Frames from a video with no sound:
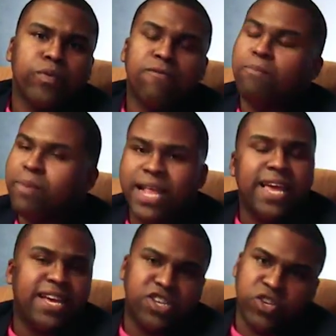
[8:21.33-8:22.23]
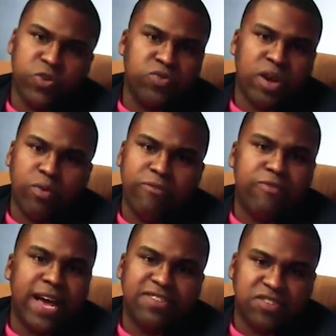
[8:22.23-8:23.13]
of the many issues that we
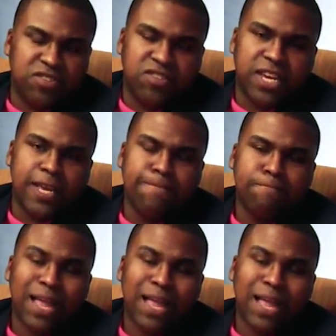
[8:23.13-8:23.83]
face as a city,